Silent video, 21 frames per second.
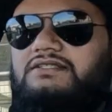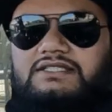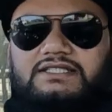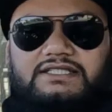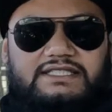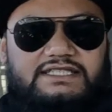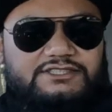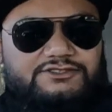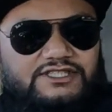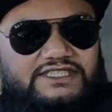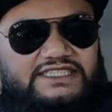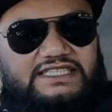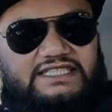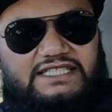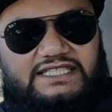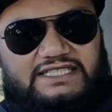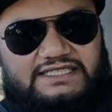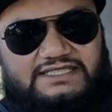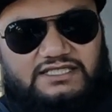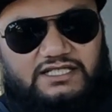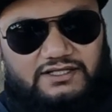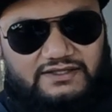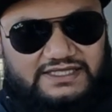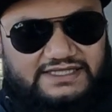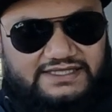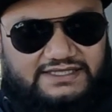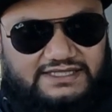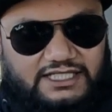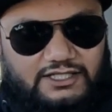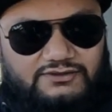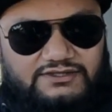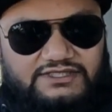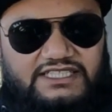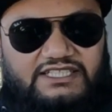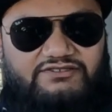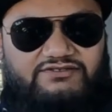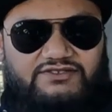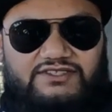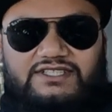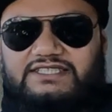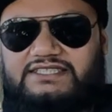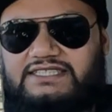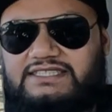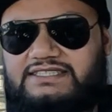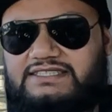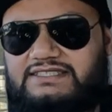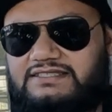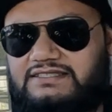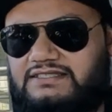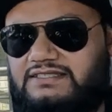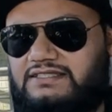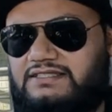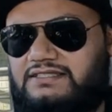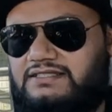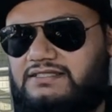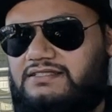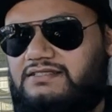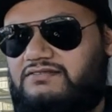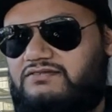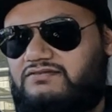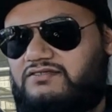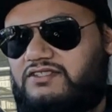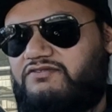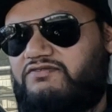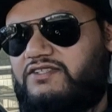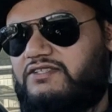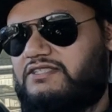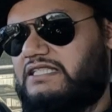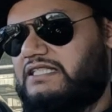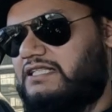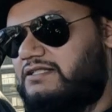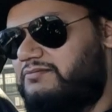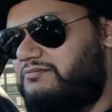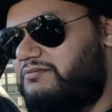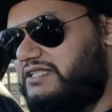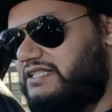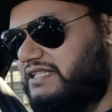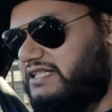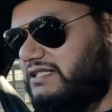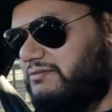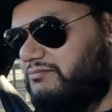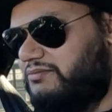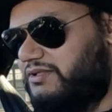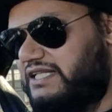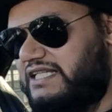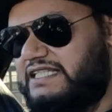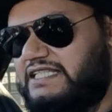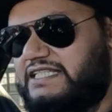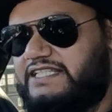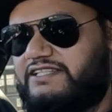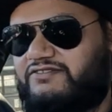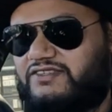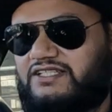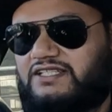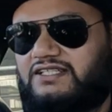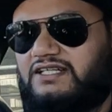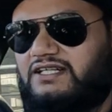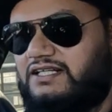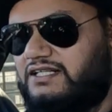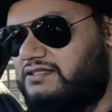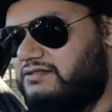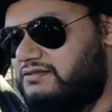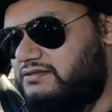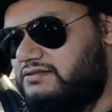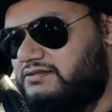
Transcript: Interestingly, this car is so different, it feels like I'm in a completely different car.